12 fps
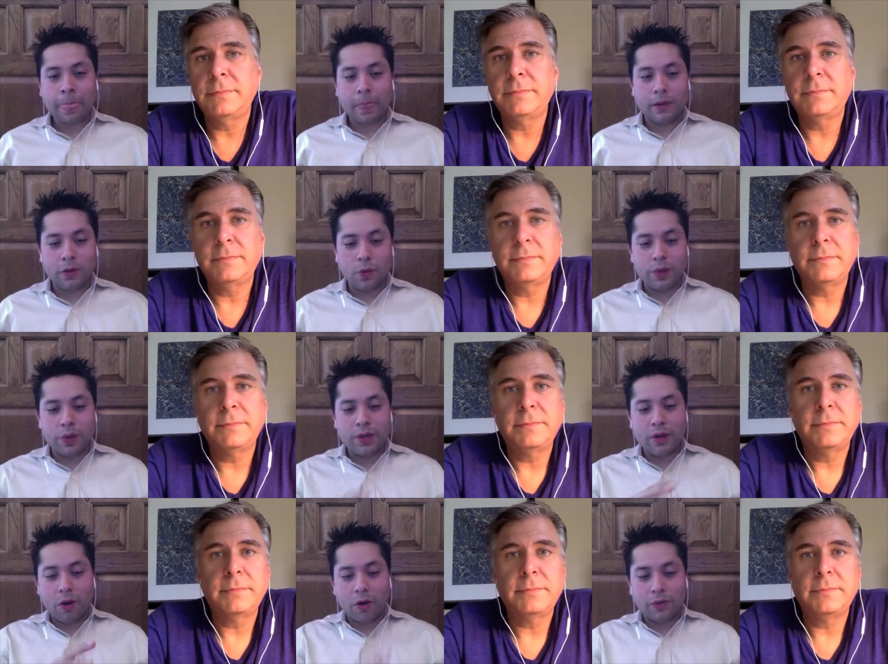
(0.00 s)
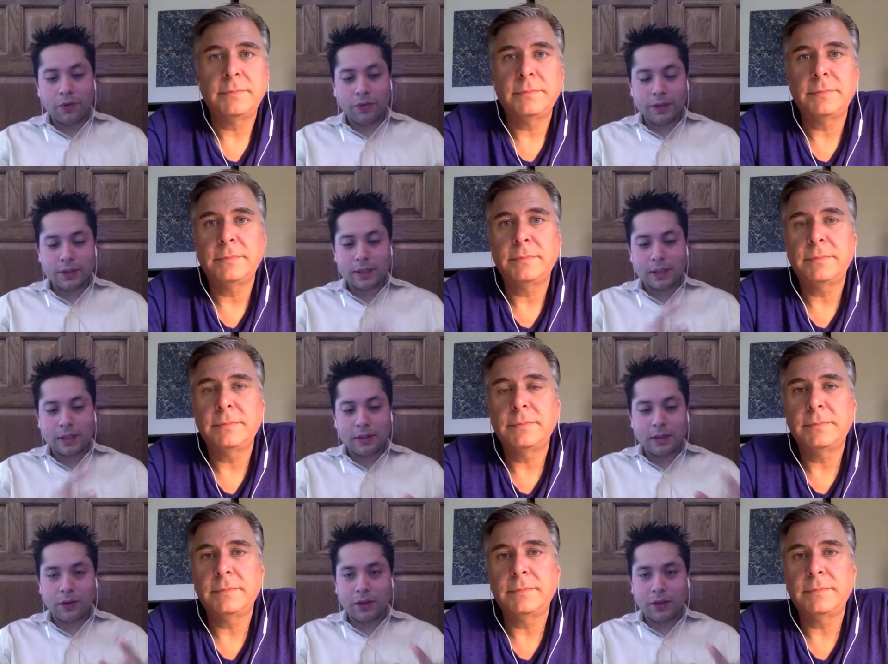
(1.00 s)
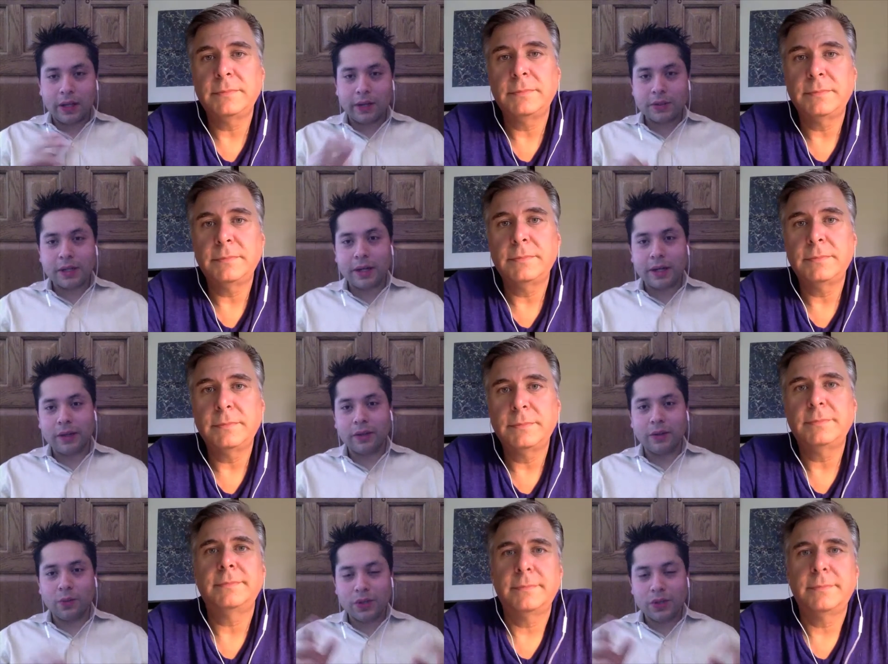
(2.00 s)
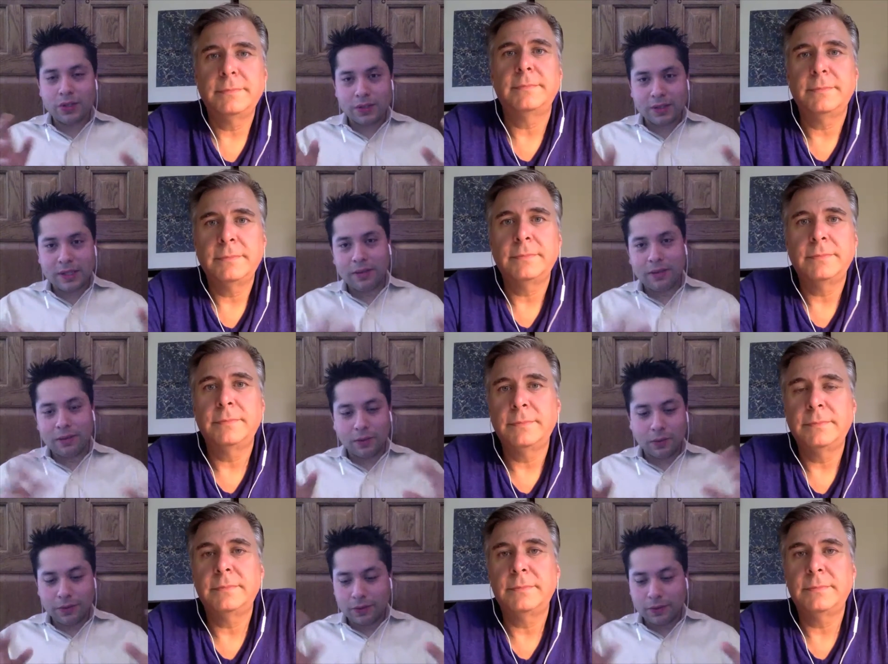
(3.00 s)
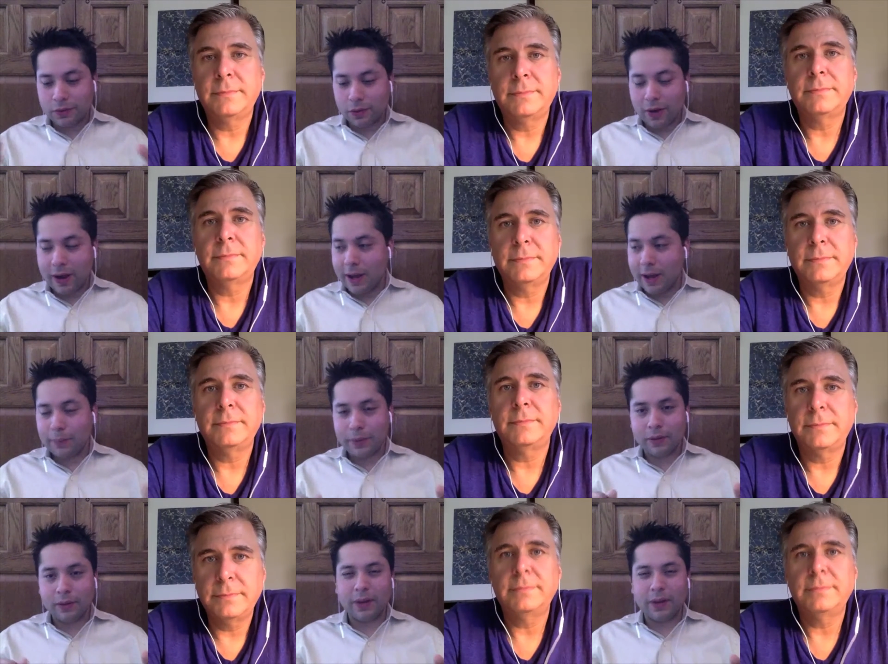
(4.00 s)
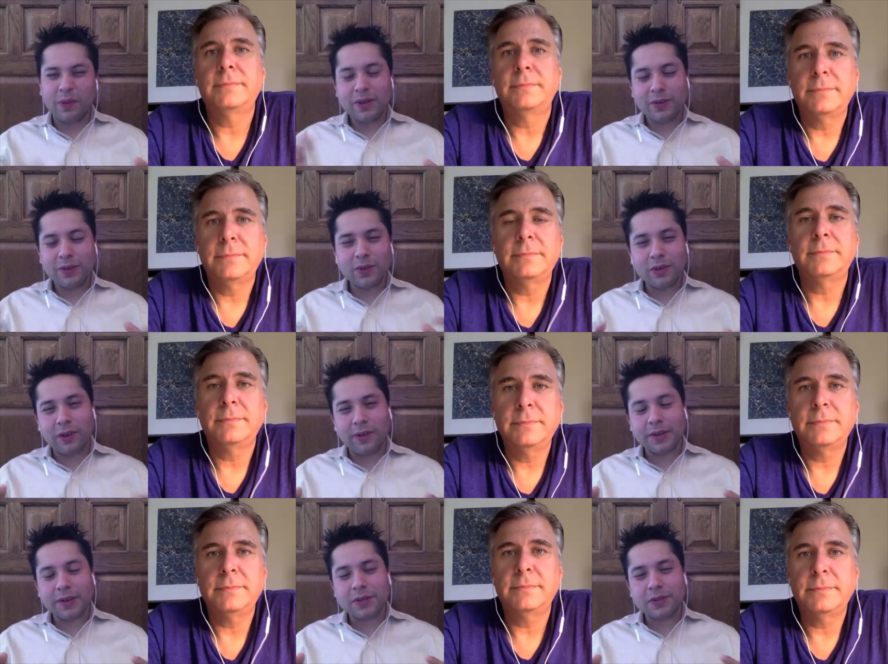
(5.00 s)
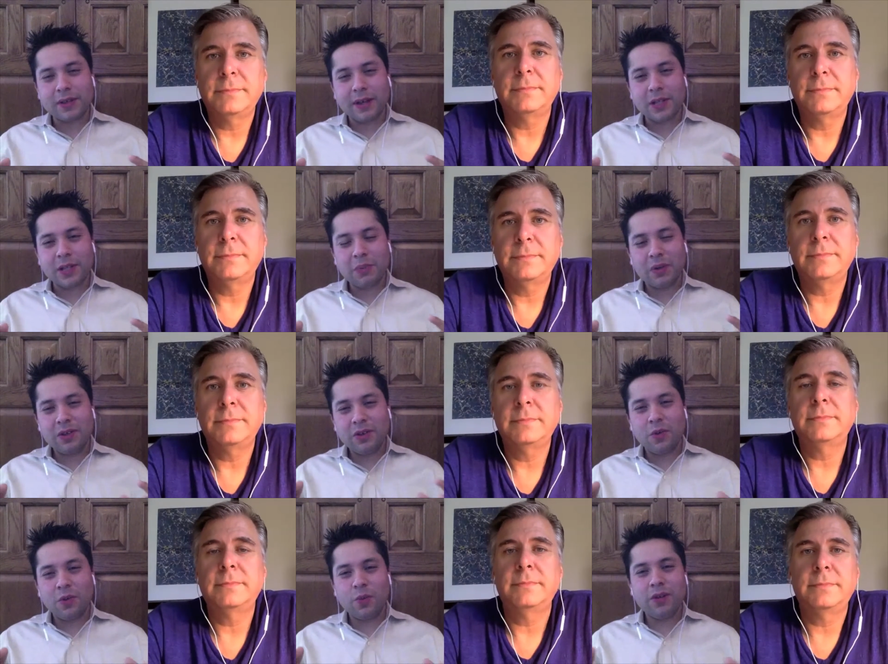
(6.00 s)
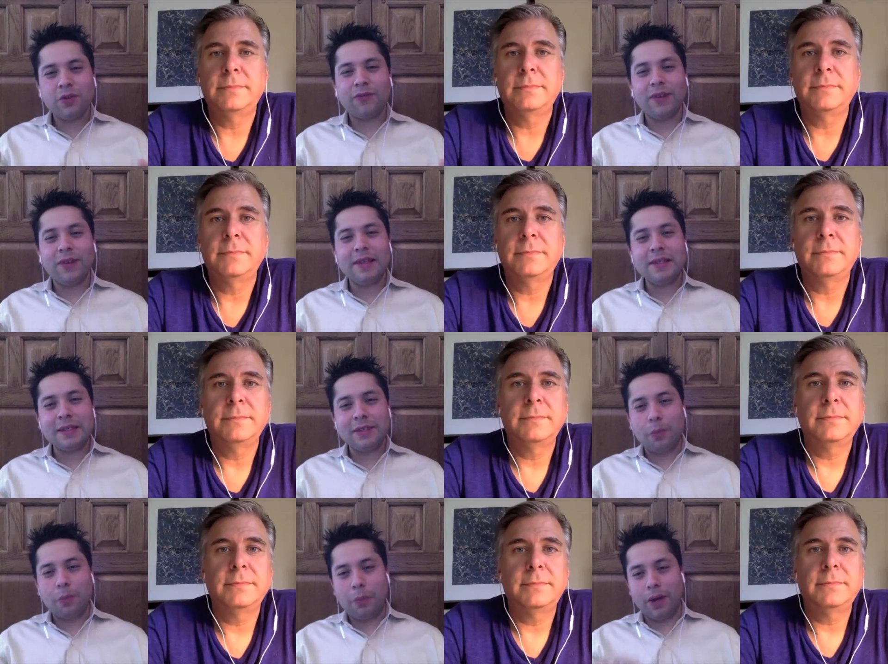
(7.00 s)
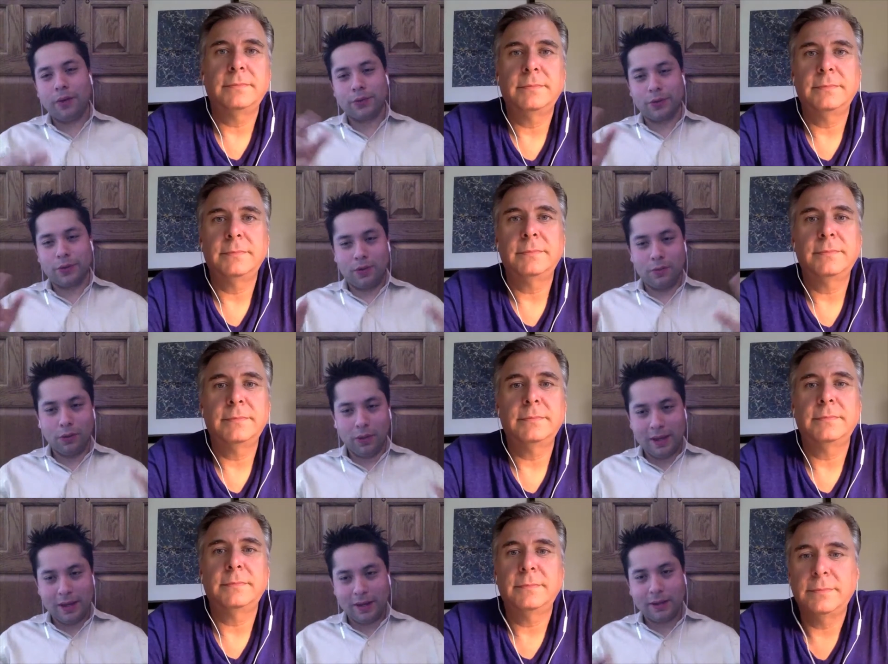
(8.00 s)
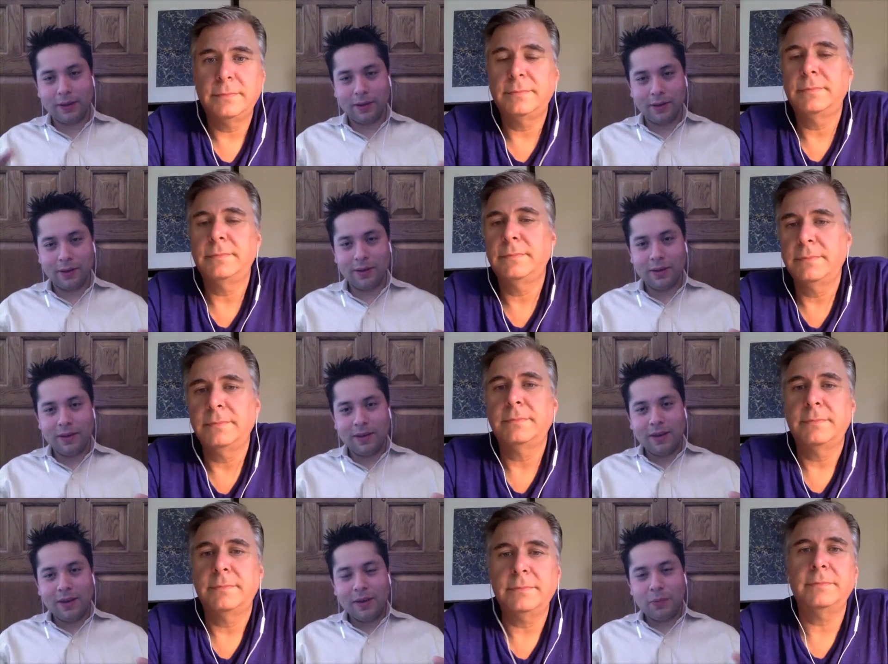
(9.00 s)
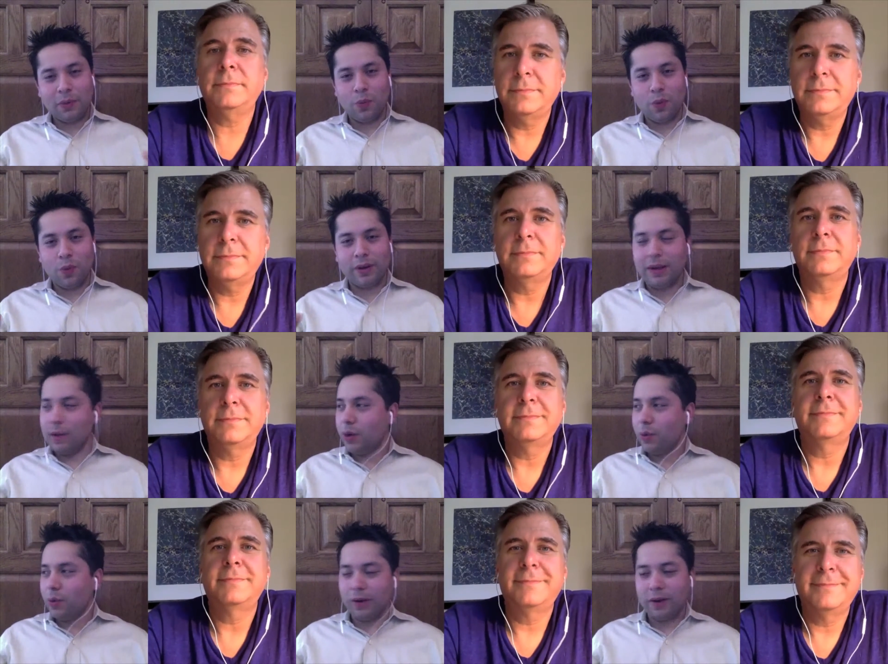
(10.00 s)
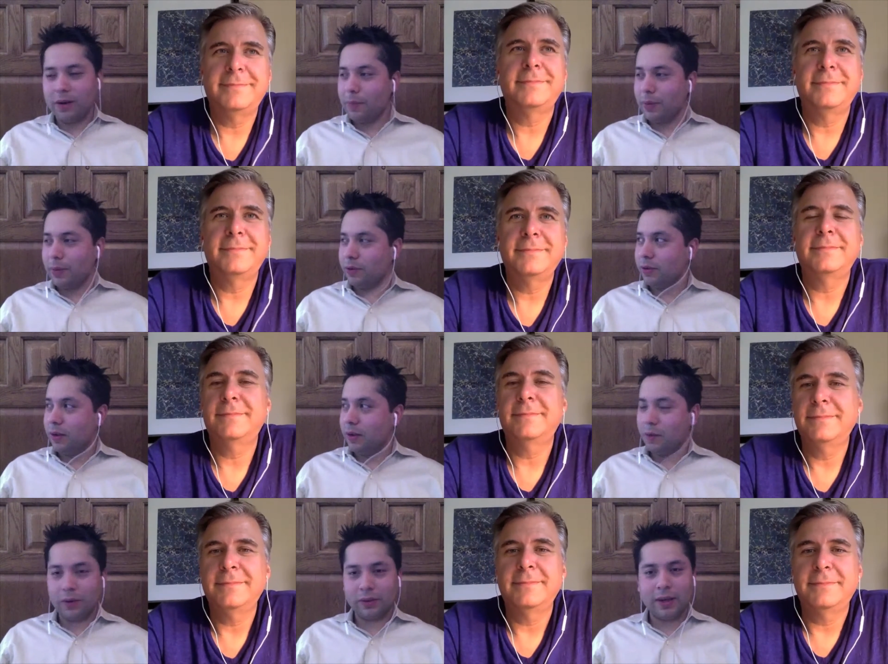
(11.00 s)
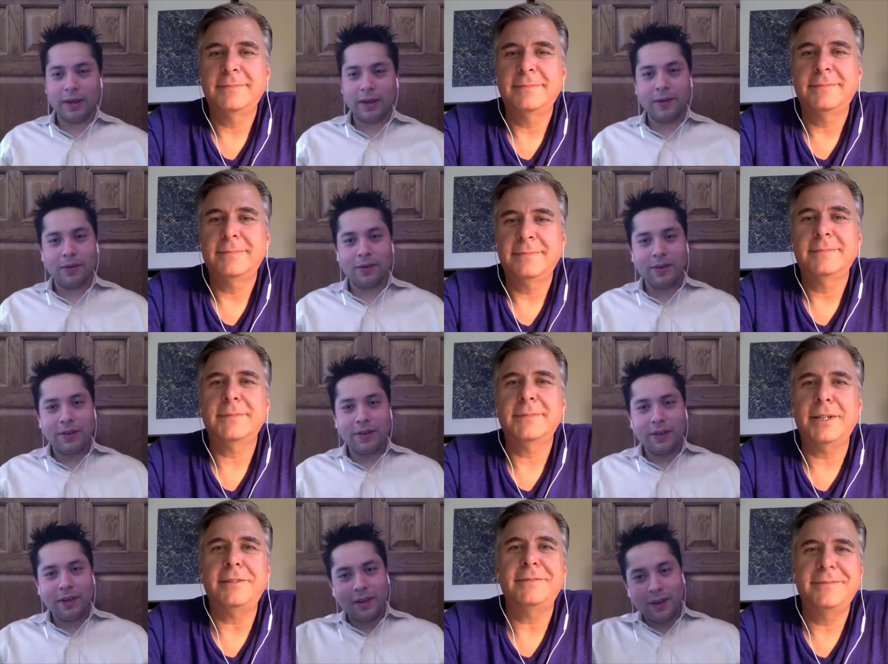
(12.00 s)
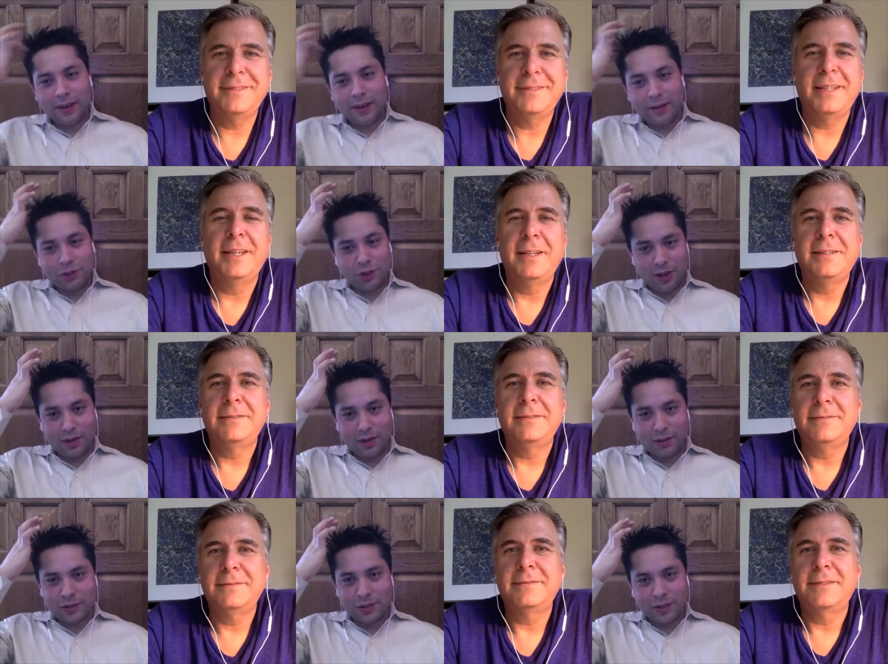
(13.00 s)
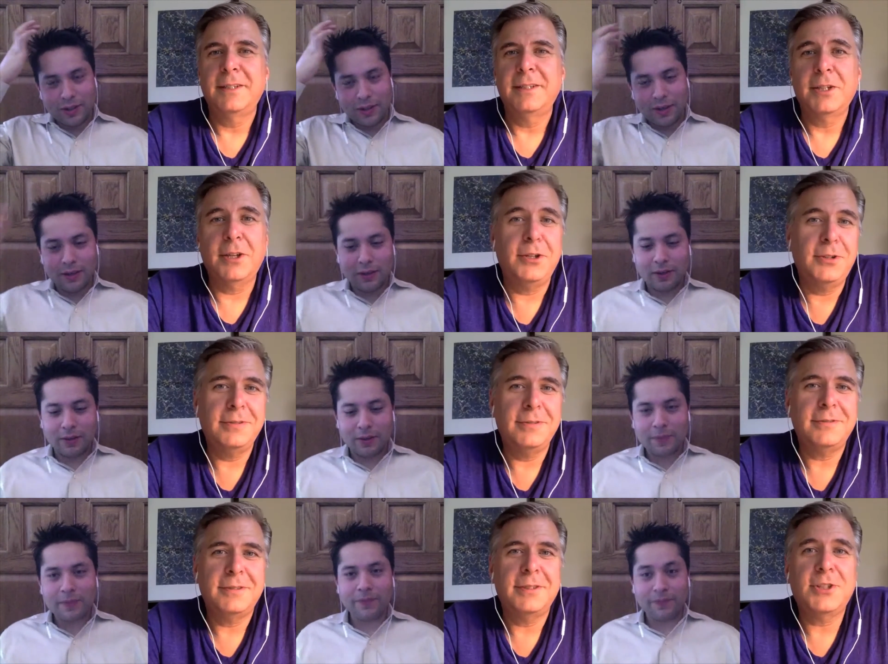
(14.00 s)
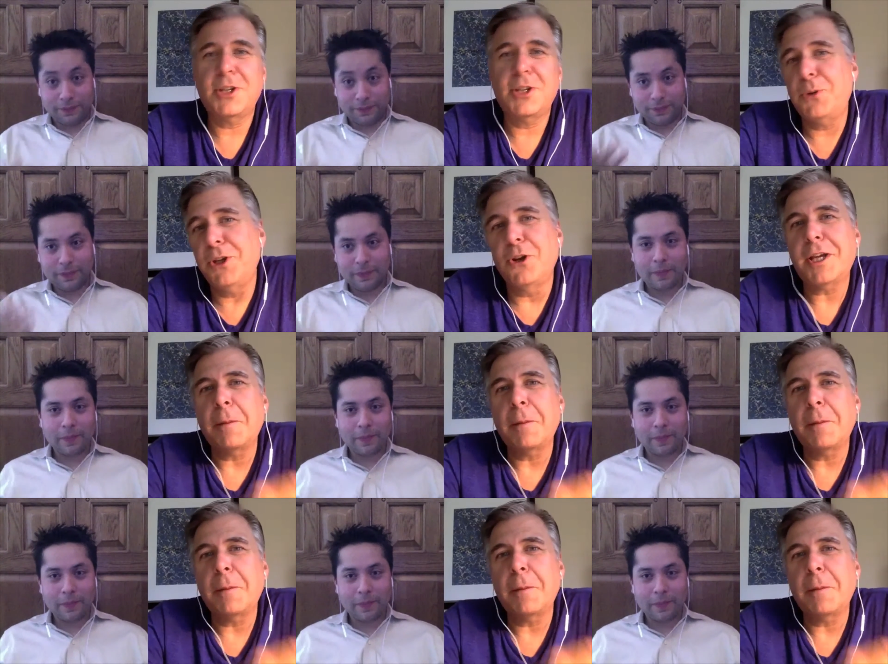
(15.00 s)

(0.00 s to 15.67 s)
Speaker 1: You know, we are on this sedentary lifestyle and we just eat all this crap and like we don't do a lot of exercise, but you know, we don't really see the pounds accumulating. Mm-hmm. One day we wake up and you're like, what the hell? Yeah. I need change. And, and you
Speaker 2: see when you look